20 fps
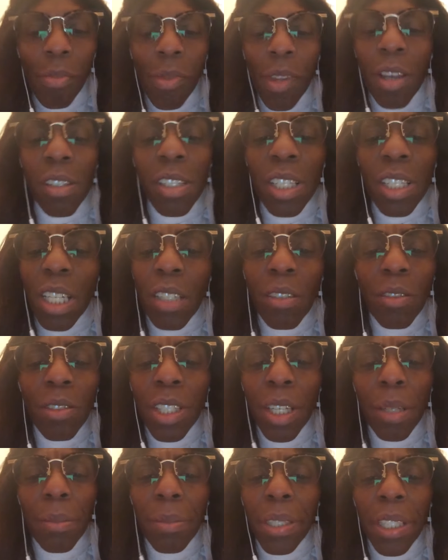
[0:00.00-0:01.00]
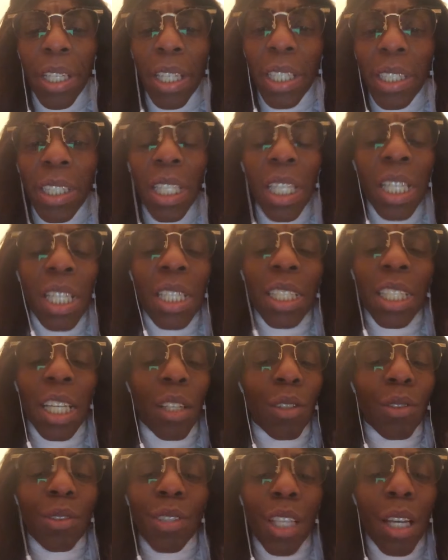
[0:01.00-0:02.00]
Because they don't tell me nothing. They
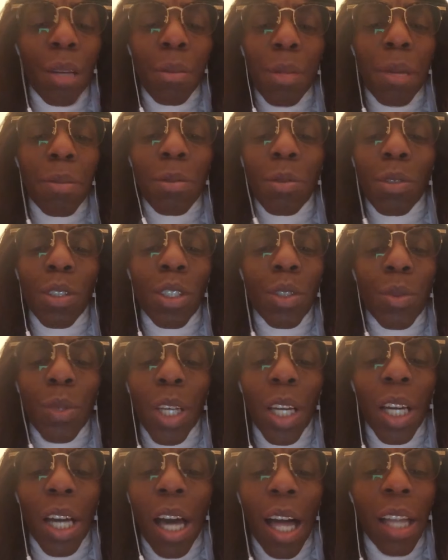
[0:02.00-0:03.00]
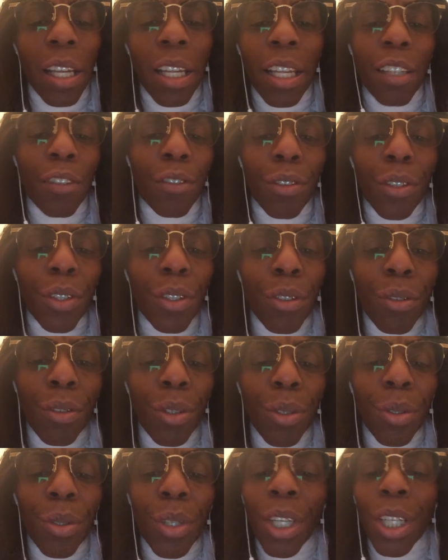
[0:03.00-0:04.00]
don't tell me I'm supposed to wear a collar at a
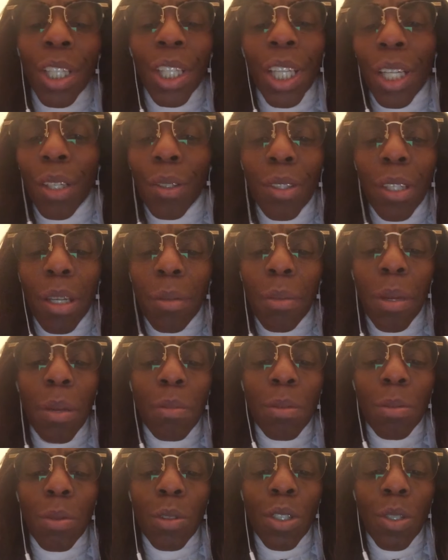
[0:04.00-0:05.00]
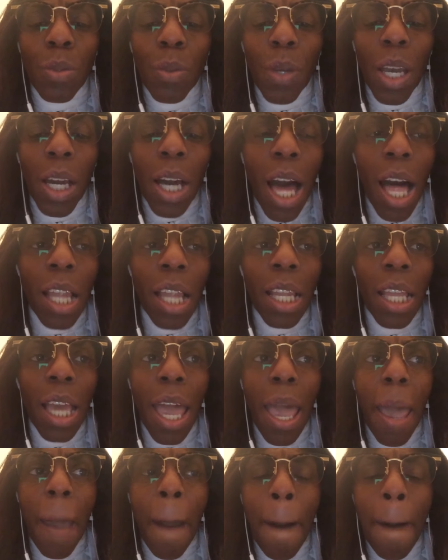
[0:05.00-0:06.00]
funeral. They don't tell me I'm supposed to wear a collar
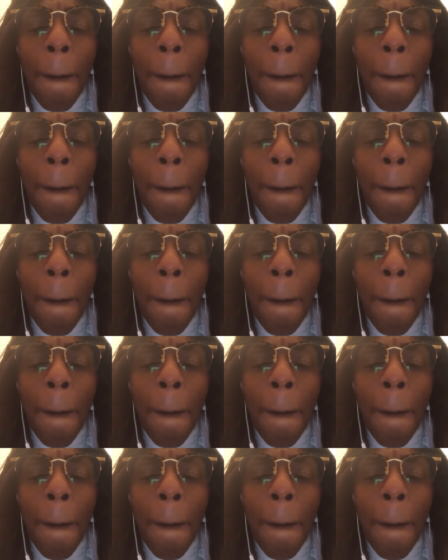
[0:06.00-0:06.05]
at